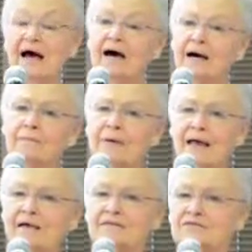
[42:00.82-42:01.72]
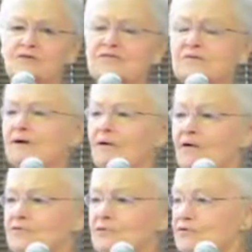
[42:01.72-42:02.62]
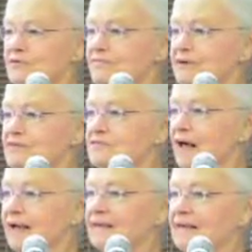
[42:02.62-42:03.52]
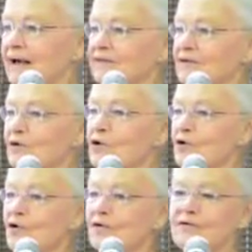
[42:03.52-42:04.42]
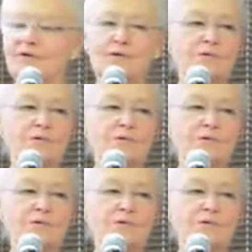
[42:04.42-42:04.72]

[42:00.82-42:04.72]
And just all sorts of things like that occur, you know,